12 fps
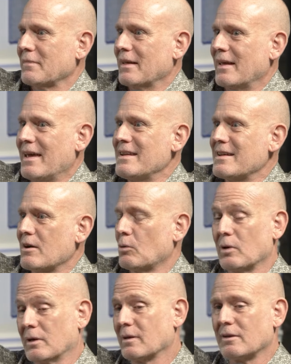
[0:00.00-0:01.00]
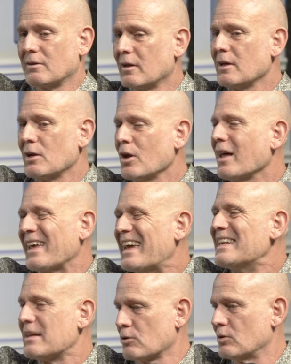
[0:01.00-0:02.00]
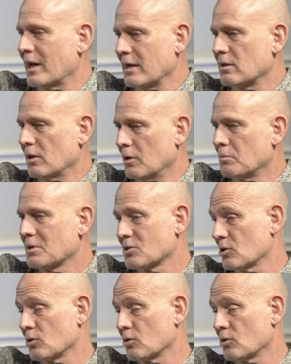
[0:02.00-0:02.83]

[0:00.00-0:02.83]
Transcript: any, not any other nightclub, because